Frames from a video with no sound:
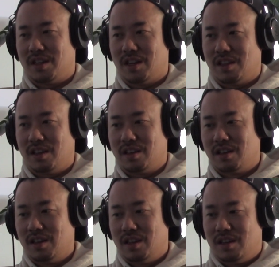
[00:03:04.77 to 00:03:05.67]
I think
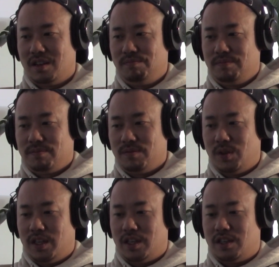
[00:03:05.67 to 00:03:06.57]
we
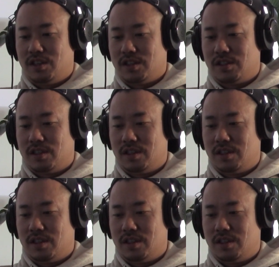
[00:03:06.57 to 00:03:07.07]
needed to just